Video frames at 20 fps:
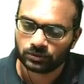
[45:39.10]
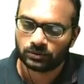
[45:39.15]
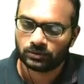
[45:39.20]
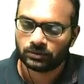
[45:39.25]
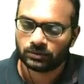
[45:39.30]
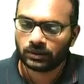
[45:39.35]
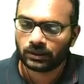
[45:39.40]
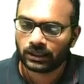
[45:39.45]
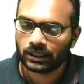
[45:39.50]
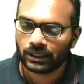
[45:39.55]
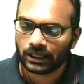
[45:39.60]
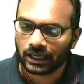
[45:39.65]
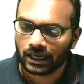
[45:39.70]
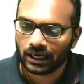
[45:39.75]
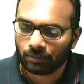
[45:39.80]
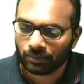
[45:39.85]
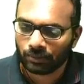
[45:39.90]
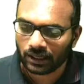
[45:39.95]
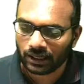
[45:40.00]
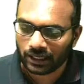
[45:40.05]
Okay,
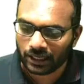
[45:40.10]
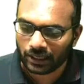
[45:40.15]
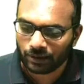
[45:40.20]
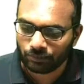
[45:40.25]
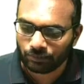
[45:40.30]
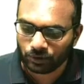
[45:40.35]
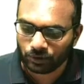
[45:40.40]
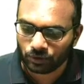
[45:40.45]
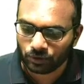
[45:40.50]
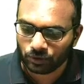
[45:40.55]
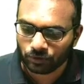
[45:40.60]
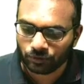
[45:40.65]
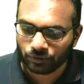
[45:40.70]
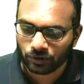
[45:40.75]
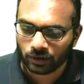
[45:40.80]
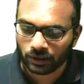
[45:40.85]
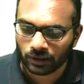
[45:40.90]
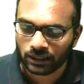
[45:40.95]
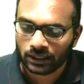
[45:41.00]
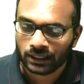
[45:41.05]
gamma mu
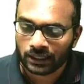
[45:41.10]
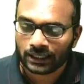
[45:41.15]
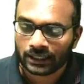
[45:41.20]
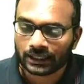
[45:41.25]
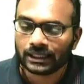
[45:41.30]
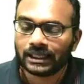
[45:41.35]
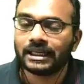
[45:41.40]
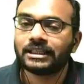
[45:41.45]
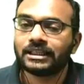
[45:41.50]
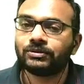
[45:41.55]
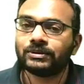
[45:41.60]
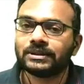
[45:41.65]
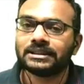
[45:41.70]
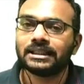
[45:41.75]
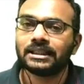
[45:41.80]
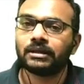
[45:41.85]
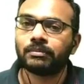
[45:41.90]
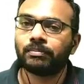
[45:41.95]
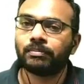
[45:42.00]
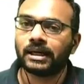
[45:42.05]
for a
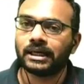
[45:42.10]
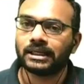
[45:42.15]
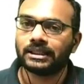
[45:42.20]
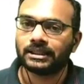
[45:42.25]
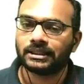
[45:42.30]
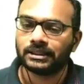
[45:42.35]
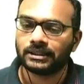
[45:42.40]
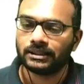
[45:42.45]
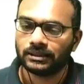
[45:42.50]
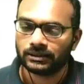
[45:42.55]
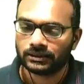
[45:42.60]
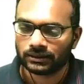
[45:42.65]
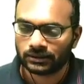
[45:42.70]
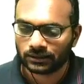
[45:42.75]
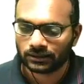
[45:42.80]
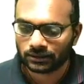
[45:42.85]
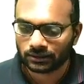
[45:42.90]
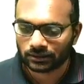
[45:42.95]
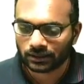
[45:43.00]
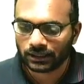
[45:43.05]
relativistic particle.
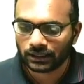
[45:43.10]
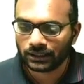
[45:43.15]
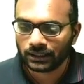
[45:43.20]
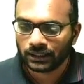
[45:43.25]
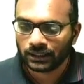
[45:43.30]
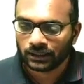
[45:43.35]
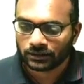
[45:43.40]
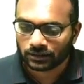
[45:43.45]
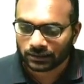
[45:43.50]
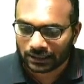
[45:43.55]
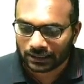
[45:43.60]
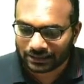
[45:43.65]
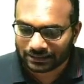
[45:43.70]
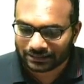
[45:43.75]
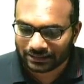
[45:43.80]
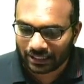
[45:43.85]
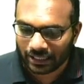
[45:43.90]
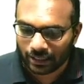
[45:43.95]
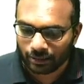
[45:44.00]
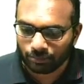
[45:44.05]
All right. So that is
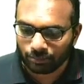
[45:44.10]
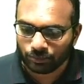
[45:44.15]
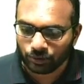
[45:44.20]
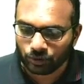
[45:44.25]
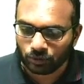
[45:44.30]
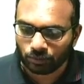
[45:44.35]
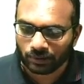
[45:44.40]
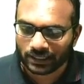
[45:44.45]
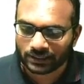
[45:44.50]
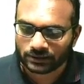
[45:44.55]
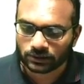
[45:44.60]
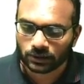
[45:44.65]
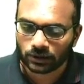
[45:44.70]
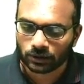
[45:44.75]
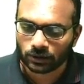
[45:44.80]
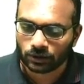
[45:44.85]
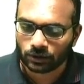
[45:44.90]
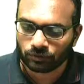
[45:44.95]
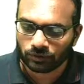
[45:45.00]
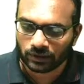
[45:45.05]
mu by square
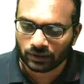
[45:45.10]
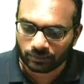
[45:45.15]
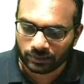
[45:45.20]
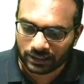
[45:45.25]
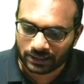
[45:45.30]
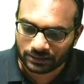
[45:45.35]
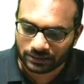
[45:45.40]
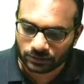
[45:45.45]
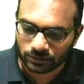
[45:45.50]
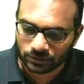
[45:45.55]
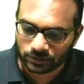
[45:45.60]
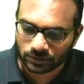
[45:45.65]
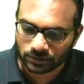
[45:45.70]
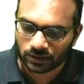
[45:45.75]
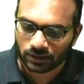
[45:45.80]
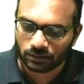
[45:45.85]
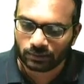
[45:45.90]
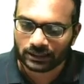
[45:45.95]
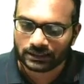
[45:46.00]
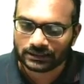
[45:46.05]
root of 1 minus u square
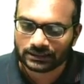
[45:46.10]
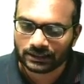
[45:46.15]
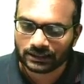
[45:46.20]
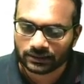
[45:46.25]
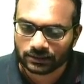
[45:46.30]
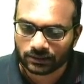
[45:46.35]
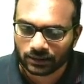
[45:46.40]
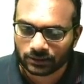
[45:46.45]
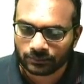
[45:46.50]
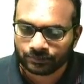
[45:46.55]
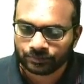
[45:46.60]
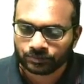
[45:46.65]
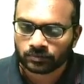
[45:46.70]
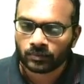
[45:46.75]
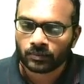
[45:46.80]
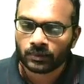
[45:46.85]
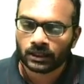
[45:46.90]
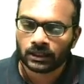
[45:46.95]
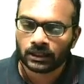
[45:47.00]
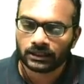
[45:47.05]
by c square.
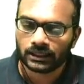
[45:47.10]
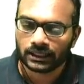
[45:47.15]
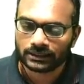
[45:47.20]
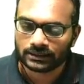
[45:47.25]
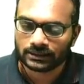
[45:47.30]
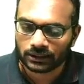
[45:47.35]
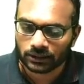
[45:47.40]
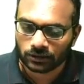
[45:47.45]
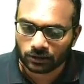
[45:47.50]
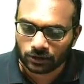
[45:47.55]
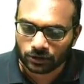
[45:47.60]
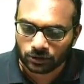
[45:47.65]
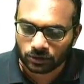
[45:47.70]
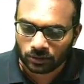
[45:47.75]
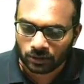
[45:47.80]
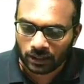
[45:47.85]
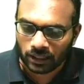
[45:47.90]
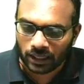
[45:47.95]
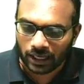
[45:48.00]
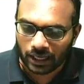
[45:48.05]
That's equal to
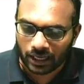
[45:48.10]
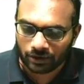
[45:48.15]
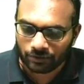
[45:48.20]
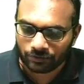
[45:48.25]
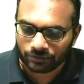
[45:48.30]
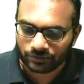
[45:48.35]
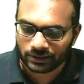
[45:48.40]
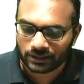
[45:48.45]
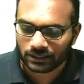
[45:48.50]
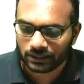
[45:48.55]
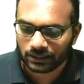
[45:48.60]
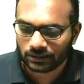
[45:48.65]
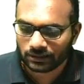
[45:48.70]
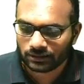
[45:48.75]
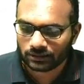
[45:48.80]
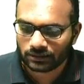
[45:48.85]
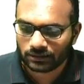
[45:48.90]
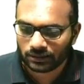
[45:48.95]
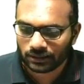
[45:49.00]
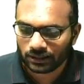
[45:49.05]
ft.
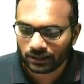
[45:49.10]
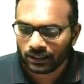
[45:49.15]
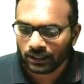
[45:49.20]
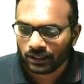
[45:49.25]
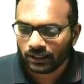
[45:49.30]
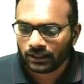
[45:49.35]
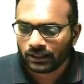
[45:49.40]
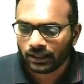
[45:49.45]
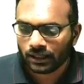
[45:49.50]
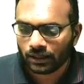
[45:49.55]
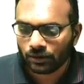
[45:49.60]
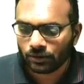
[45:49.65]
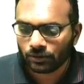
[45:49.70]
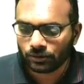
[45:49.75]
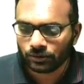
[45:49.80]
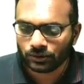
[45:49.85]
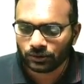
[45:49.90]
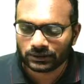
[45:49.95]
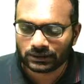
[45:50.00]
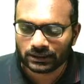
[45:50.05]
Okay. Now
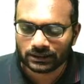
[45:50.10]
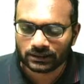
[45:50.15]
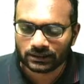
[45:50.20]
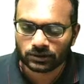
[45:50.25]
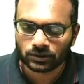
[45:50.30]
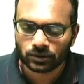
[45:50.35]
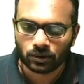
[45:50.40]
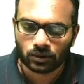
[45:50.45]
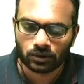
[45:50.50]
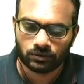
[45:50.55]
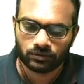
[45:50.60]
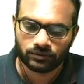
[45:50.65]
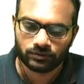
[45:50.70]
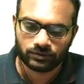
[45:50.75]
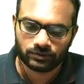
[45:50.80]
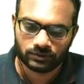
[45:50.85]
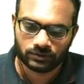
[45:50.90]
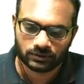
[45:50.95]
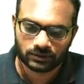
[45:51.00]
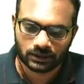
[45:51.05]
you just solve.
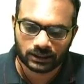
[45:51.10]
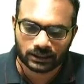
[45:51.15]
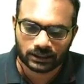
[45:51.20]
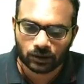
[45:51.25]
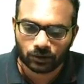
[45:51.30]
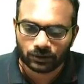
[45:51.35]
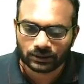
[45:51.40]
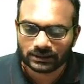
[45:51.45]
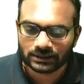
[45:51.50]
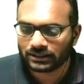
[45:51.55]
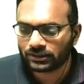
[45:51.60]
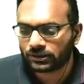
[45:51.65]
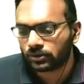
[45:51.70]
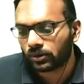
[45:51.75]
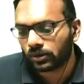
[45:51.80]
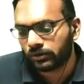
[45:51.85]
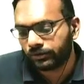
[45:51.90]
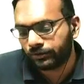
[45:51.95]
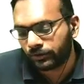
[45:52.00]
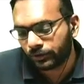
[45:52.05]
Okay, now we just
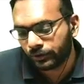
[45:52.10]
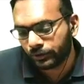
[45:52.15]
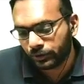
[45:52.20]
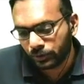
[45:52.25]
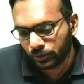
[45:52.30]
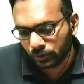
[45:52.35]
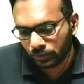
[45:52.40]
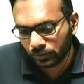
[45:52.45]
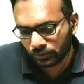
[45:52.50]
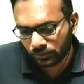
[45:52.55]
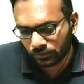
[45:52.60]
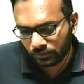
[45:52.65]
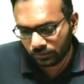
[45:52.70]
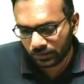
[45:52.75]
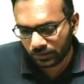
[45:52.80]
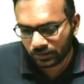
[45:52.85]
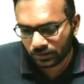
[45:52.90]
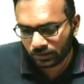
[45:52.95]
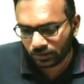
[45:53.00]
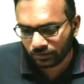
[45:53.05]
solve for u.
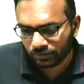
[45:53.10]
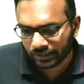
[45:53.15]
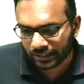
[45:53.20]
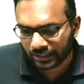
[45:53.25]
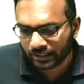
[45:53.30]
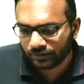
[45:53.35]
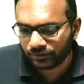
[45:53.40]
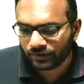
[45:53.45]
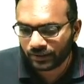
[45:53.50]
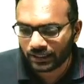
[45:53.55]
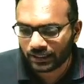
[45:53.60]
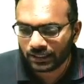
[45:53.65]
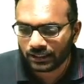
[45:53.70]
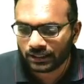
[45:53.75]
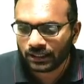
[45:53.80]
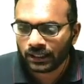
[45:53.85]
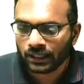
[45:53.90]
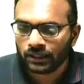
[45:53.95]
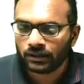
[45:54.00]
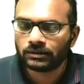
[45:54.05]
It's not very difficult.
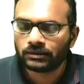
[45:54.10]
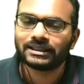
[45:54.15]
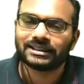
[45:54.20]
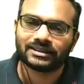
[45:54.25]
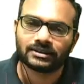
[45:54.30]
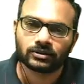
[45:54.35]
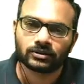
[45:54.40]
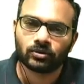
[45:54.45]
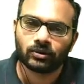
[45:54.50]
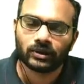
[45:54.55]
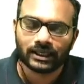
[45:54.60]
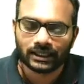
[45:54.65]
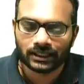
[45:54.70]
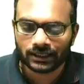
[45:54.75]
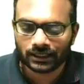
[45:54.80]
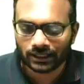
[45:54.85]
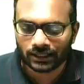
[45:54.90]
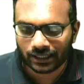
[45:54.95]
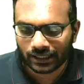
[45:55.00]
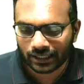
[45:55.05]
You just
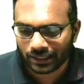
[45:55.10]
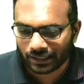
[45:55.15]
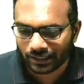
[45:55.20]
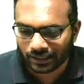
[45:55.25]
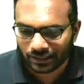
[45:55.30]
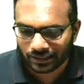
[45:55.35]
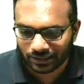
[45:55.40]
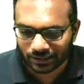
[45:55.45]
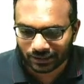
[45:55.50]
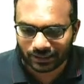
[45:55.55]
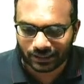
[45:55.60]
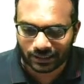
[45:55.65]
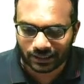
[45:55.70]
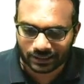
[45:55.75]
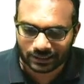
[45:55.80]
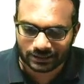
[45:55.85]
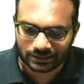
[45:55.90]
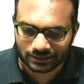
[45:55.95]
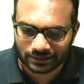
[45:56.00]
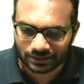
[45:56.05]
square and
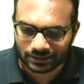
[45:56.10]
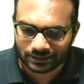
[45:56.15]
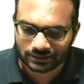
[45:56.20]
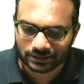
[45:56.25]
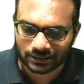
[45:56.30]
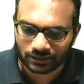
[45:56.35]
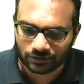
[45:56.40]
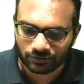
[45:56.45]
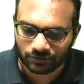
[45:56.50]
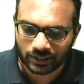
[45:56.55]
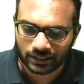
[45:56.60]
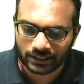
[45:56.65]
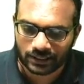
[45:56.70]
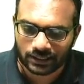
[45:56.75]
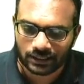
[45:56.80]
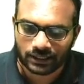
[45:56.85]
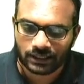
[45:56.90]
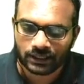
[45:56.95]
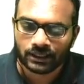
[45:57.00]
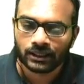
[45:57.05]
rearrange things, and
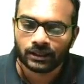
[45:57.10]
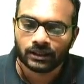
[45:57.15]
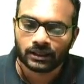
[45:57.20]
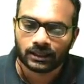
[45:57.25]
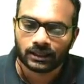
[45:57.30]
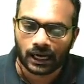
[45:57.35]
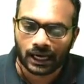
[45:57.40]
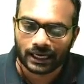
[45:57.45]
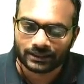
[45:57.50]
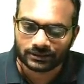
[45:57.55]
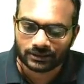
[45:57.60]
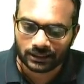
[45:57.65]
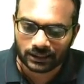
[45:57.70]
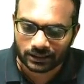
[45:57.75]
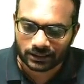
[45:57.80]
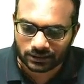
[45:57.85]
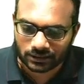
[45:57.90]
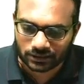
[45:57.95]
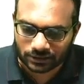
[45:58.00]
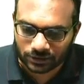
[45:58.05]
finally
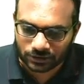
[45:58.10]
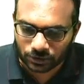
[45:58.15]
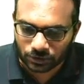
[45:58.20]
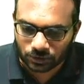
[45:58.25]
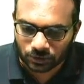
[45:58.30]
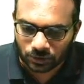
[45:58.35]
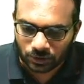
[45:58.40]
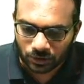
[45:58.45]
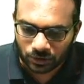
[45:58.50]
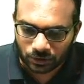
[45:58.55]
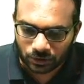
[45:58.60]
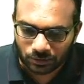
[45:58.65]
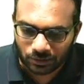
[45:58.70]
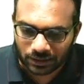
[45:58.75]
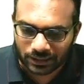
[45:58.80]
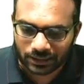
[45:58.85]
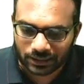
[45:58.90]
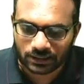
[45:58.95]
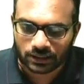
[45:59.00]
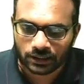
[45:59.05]
isolate this u. You will
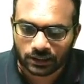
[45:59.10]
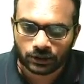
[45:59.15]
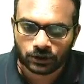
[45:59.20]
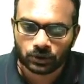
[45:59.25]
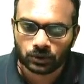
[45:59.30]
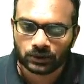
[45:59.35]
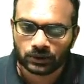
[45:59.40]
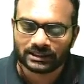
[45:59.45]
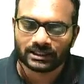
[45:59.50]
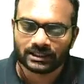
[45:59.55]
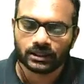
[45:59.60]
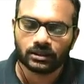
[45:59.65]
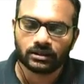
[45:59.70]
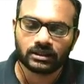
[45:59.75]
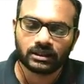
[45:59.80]
get u is equal to